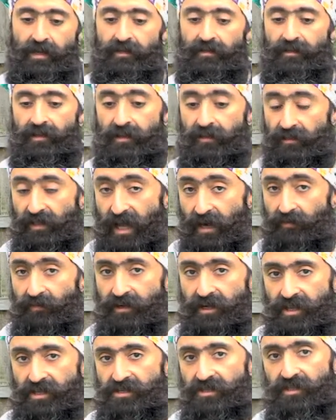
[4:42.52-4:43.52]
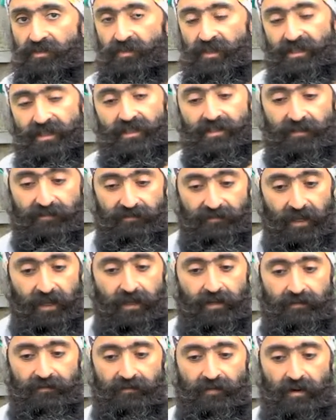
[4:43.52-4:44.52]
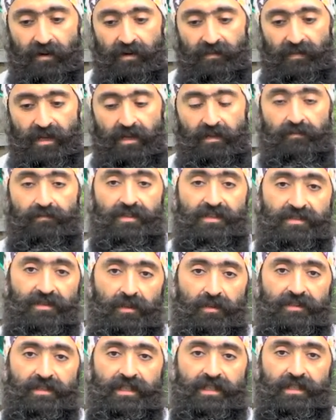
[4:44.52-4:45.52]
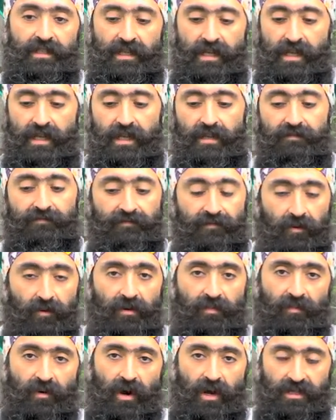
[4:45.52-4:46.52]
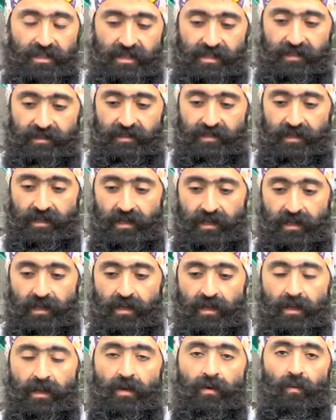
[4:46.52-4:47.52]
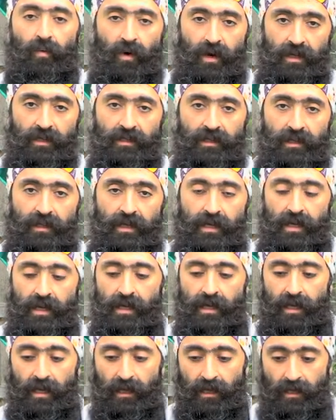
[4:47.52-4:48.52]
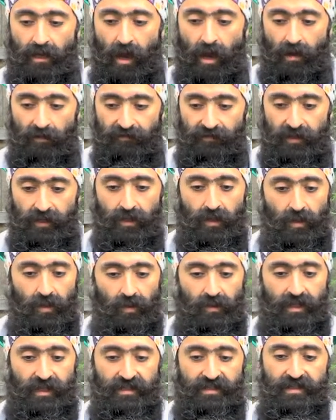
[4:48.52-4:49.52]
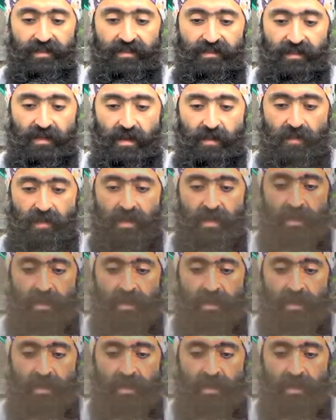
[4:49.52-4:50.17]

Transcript: The collaboration with the Definca farm resulted in four projects. One, a coffee cooling system